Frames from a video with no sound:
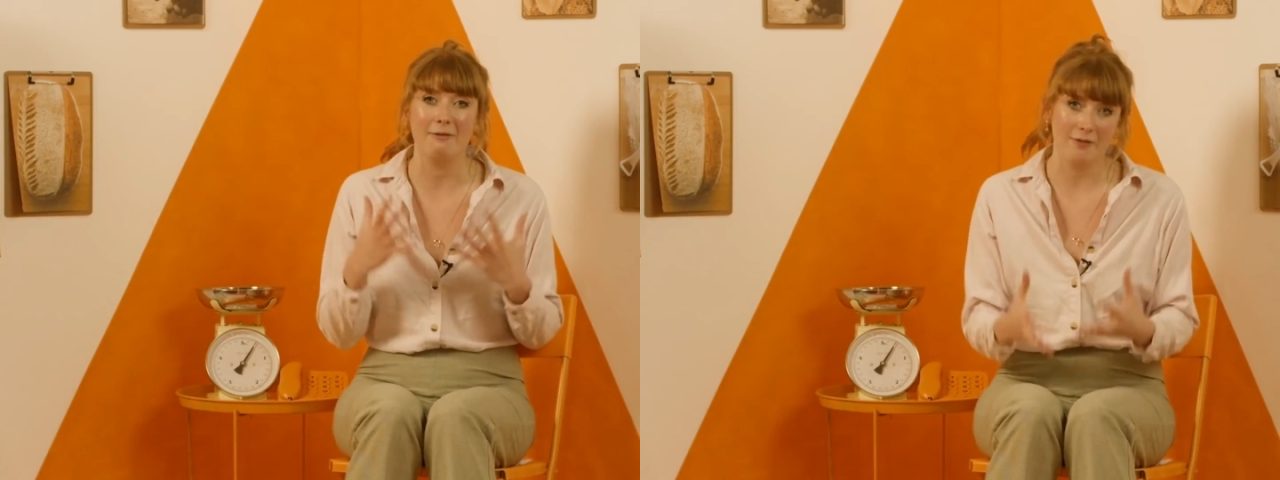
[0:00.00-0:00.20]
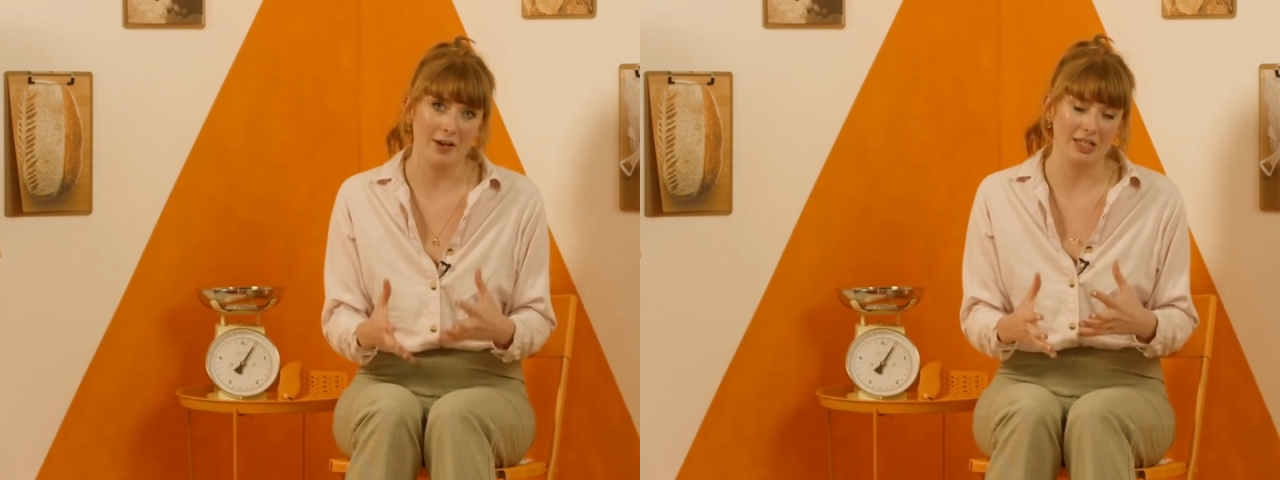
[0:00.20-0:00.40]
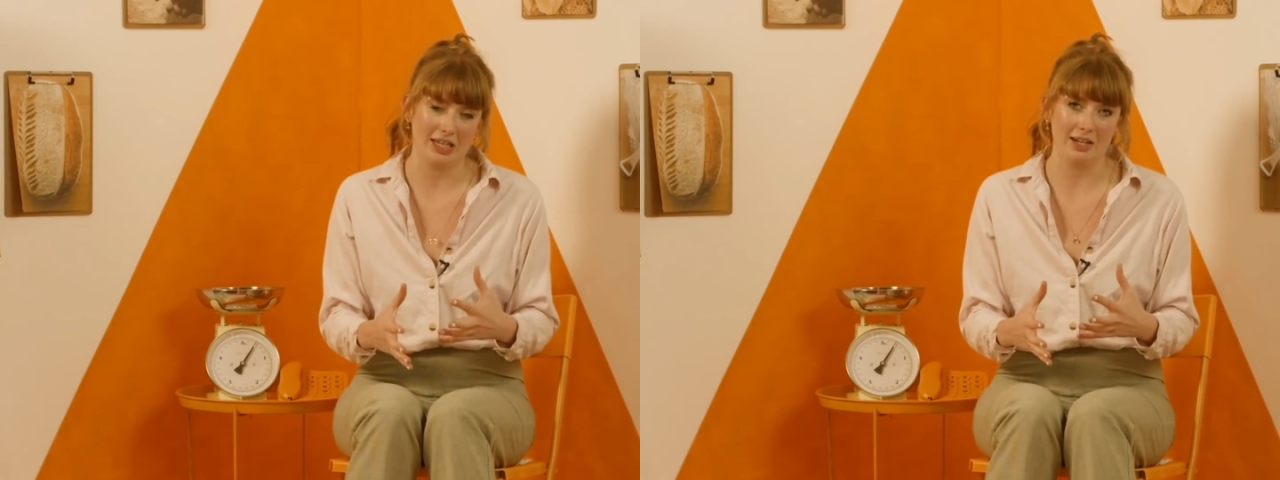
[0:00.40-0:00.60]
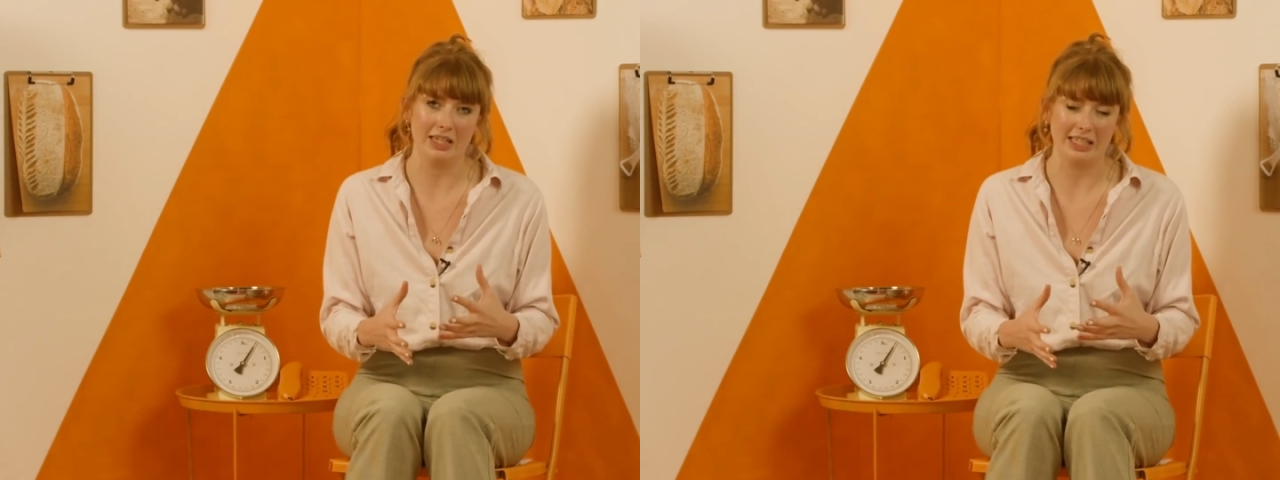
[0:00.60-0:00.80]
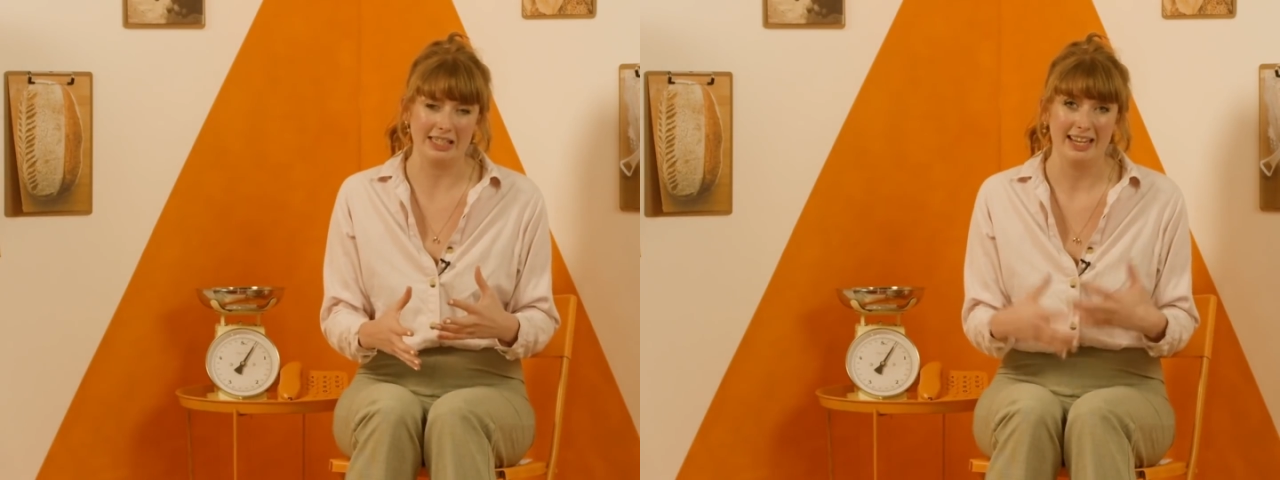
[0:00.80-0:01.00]
and
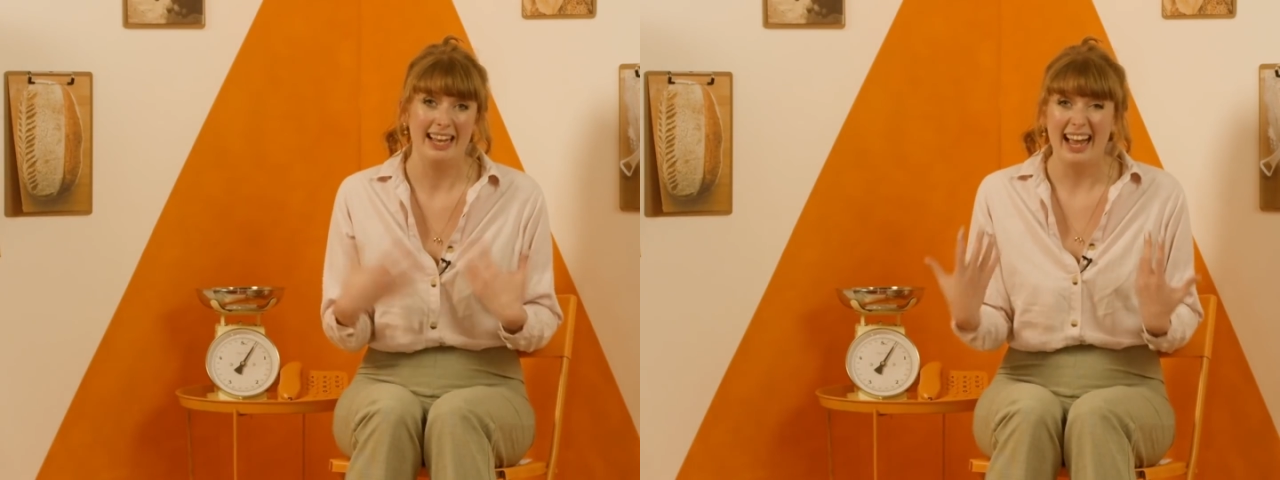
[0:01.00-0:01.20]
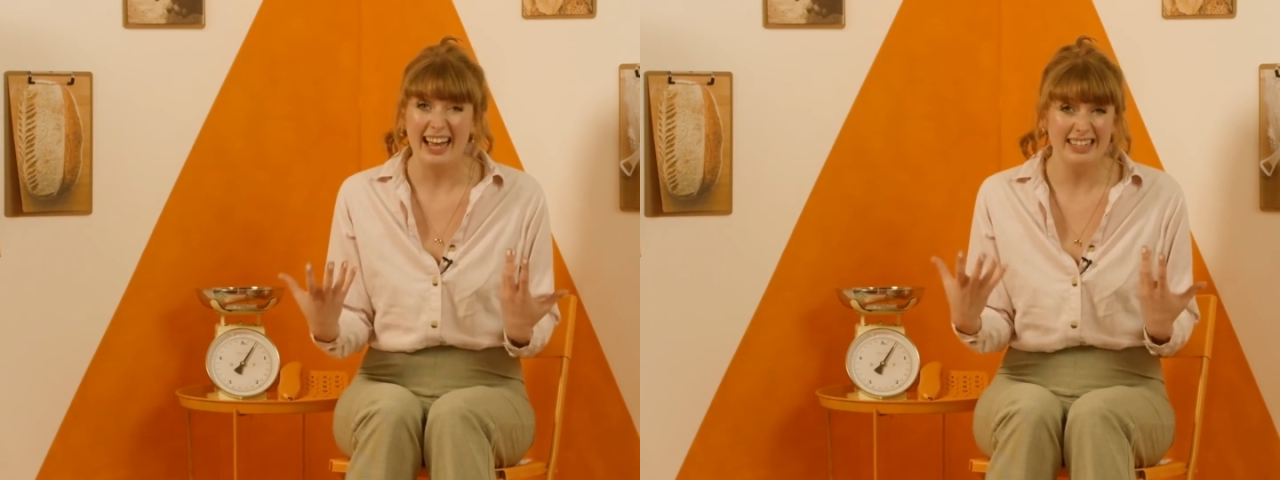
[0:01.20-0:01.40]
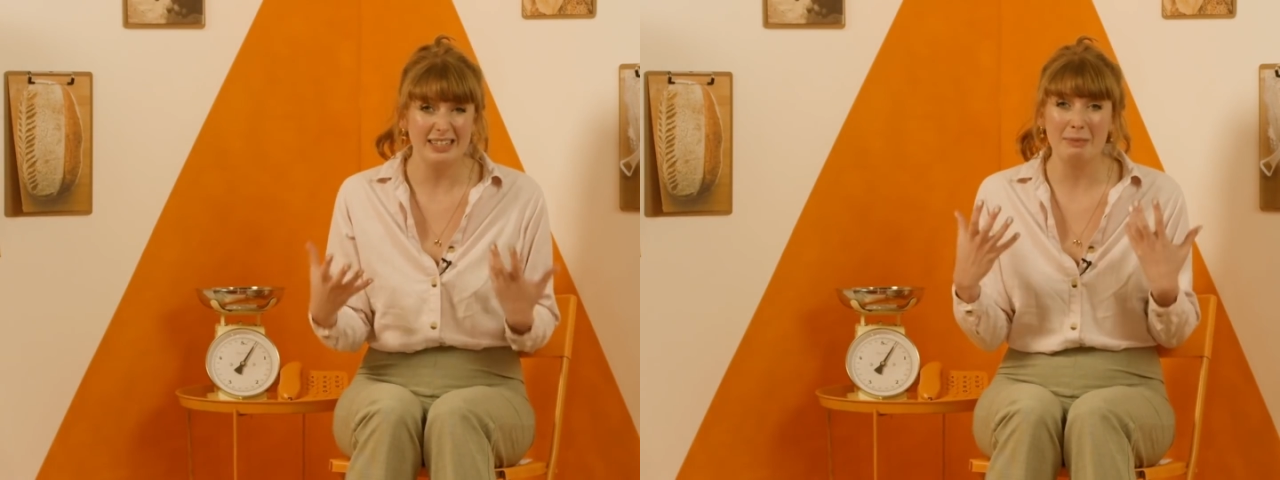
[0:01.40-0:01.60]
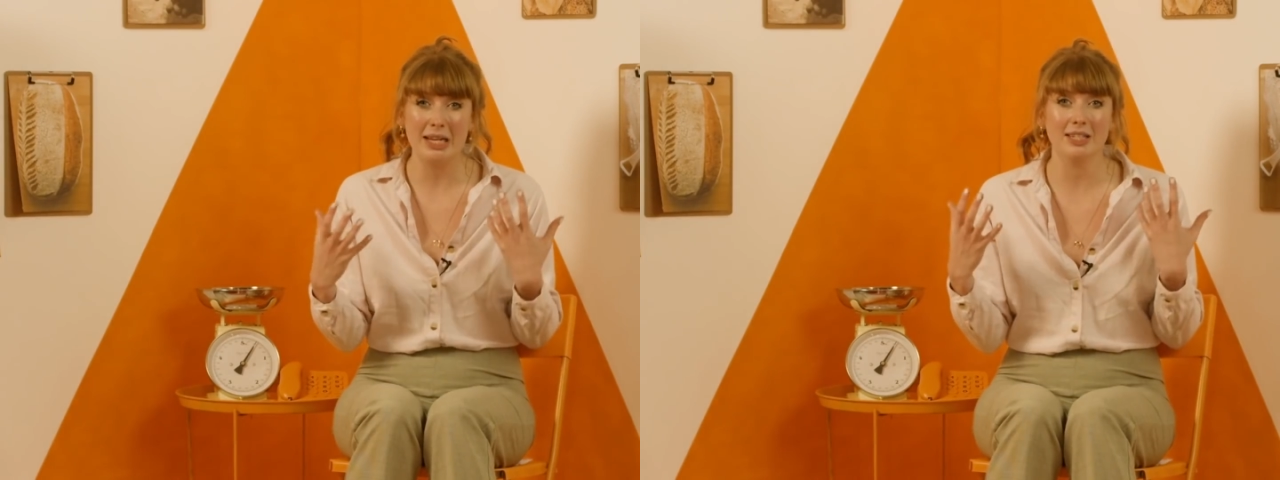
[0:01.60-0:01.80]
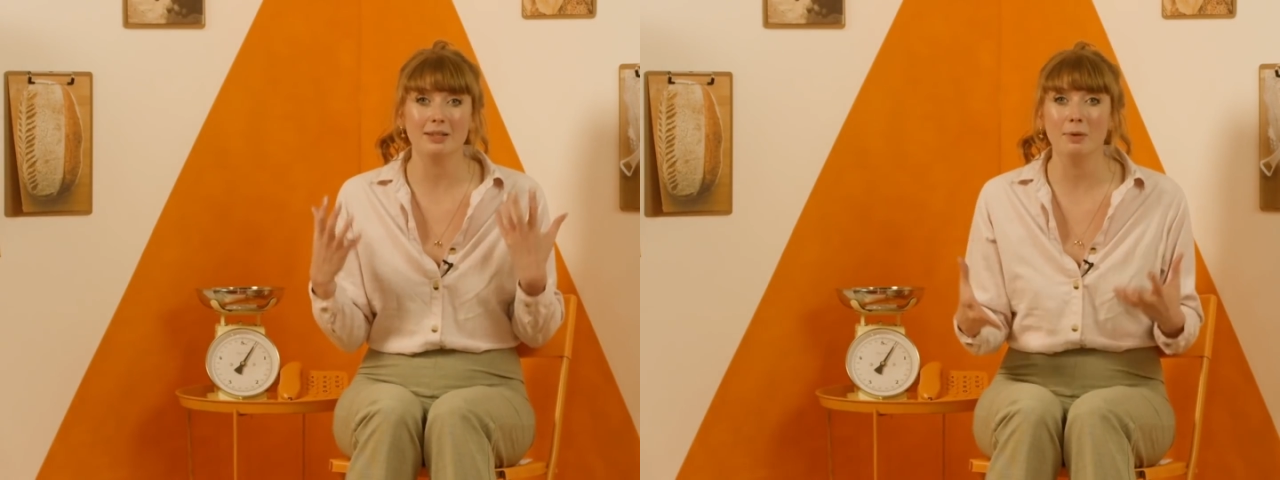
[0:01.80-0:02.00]
fertilizers, and
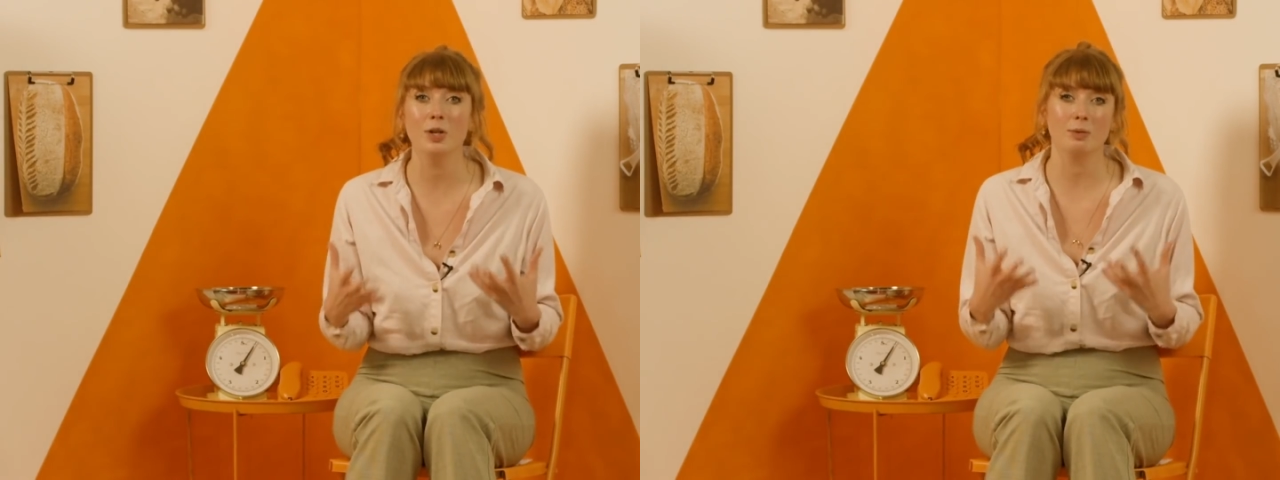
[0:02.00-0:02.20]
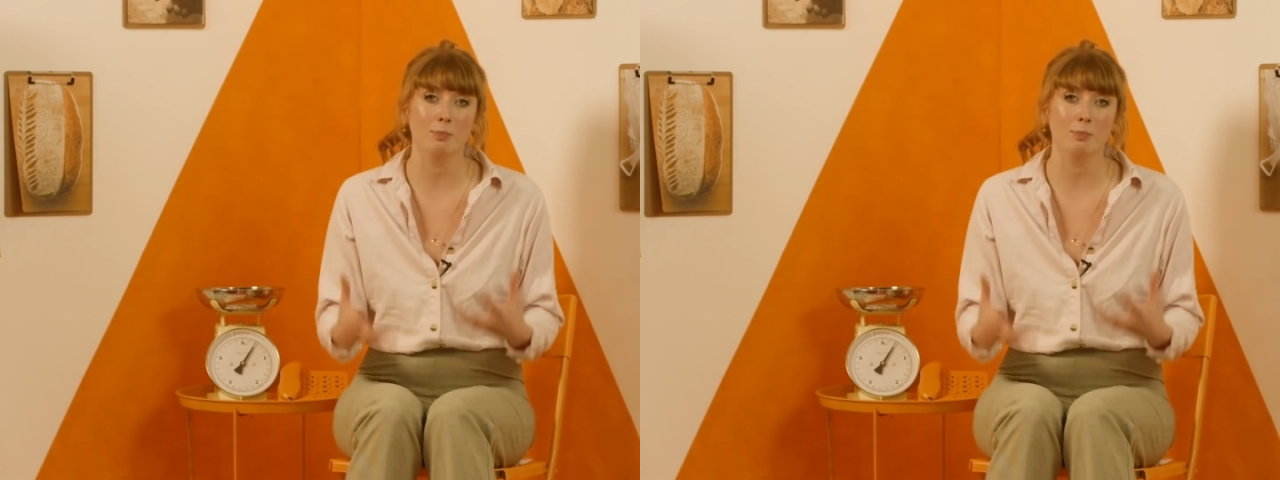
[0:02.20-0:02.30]
makes us much